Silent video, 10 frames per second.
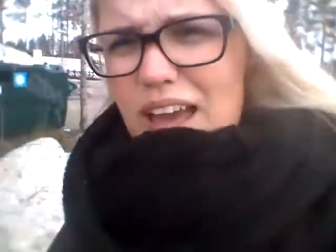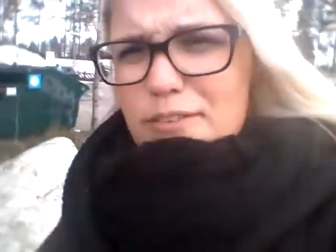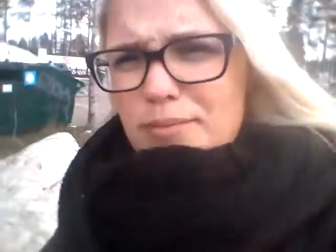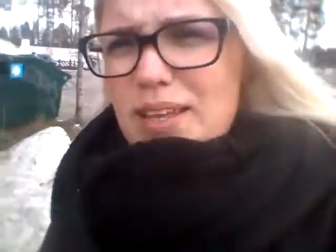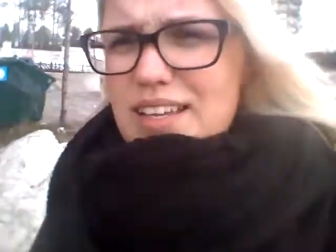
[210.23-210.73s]
a
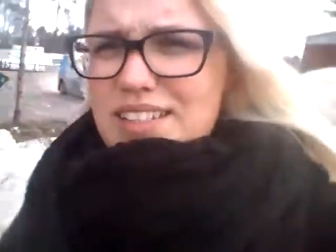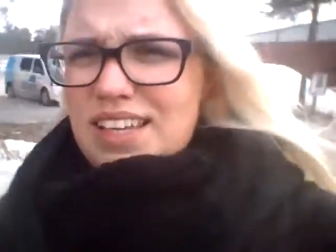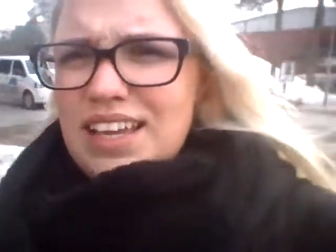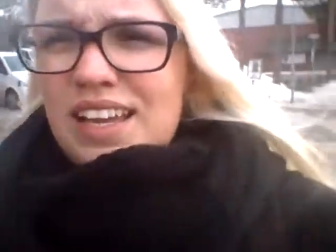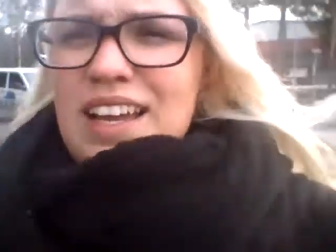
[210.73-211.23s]
half minutes
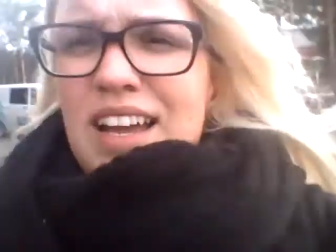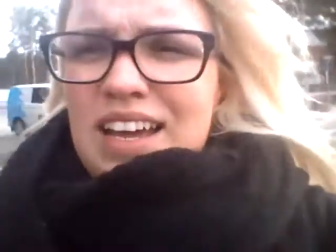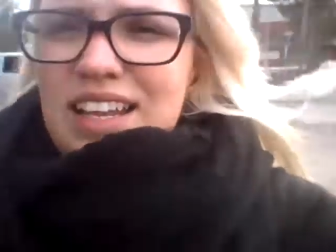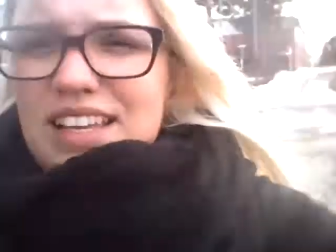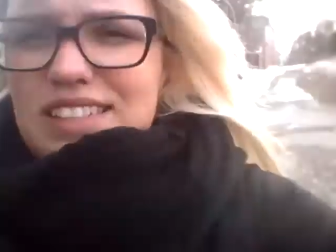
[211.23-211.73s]

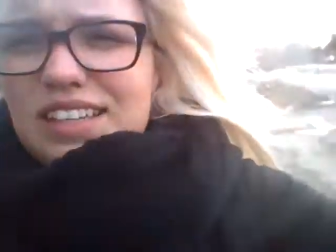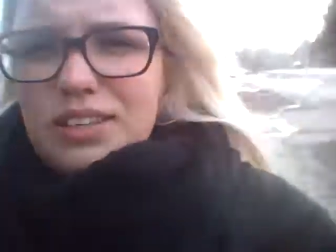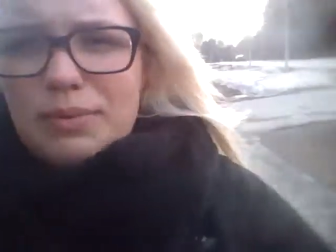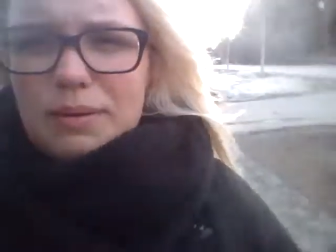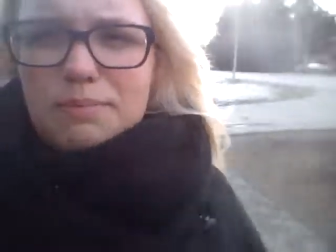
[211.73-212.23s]
listening
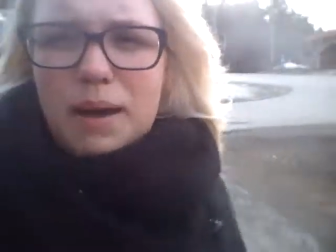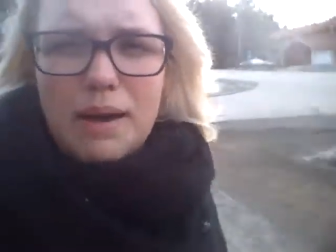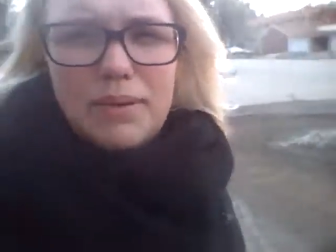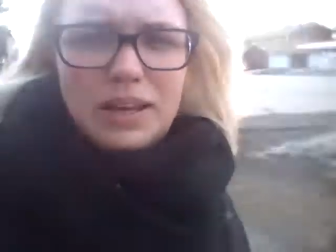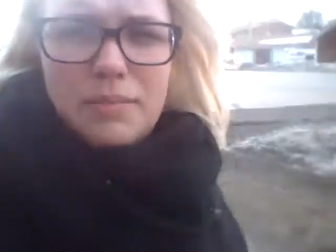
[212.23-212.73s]
to me
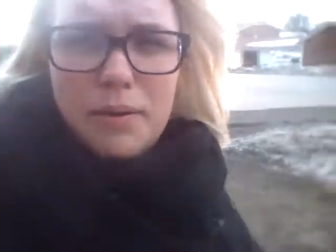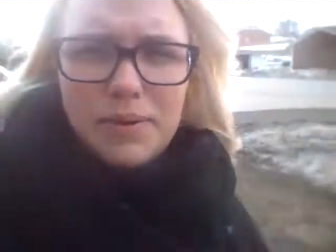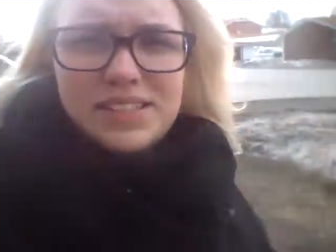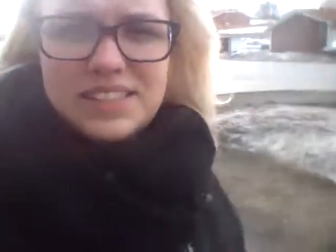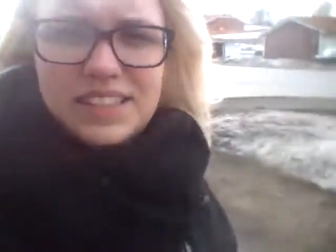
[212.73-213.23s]
babbling about
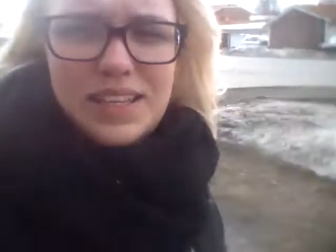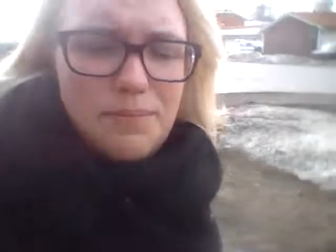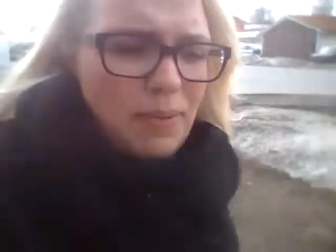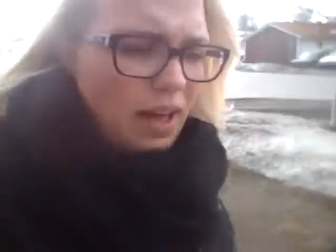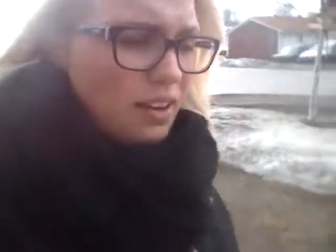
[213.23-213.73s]
my sleep
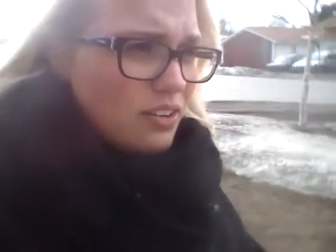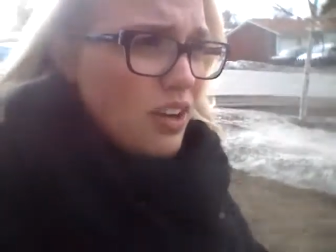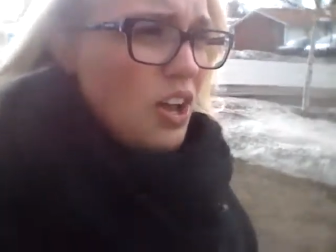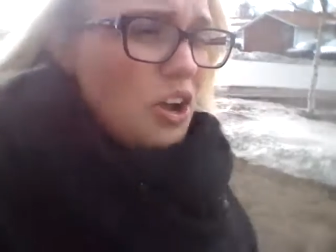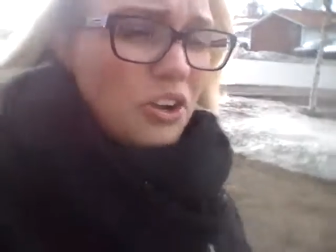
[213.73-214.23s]
pattern.
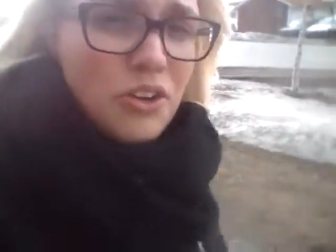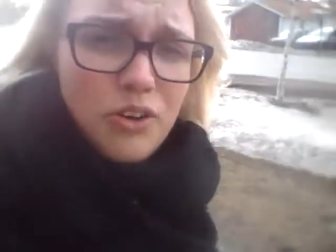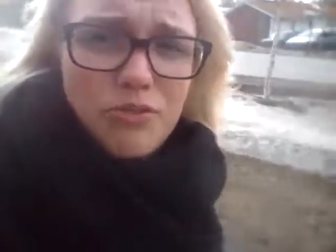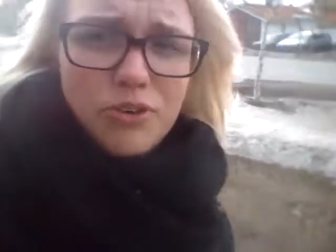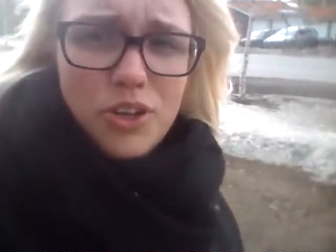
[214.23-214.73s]

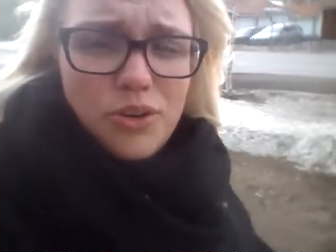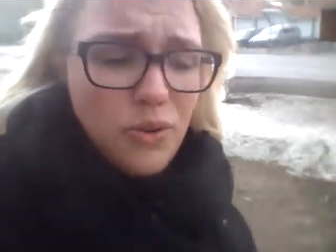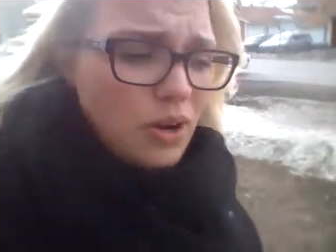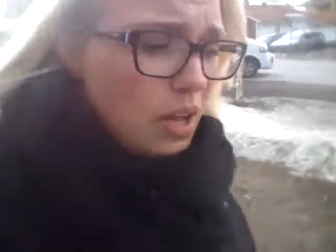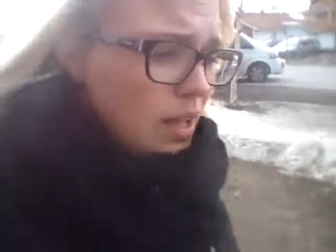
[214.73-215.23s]
Good for
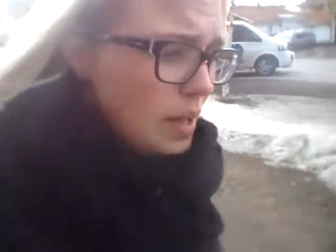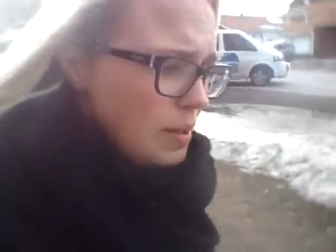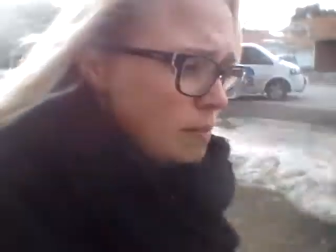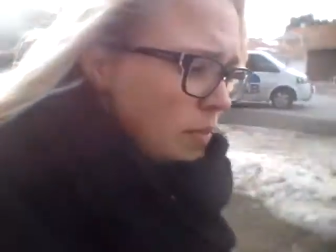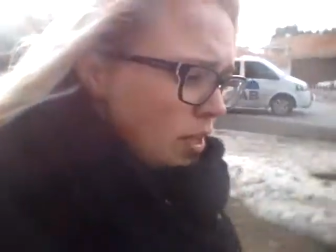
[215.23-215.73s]
you.
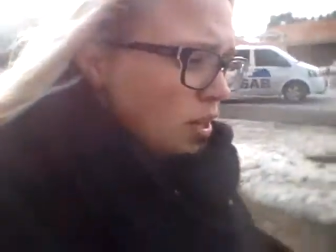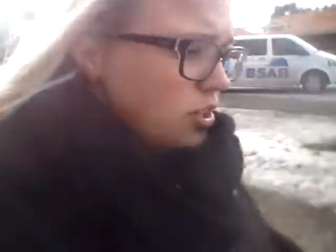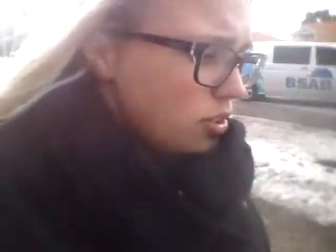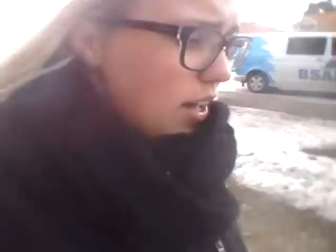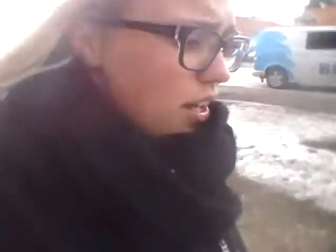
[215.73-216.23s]

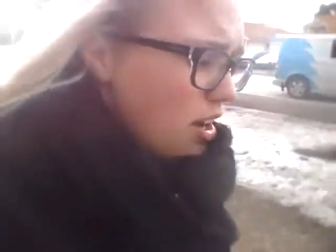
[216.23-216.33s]
You get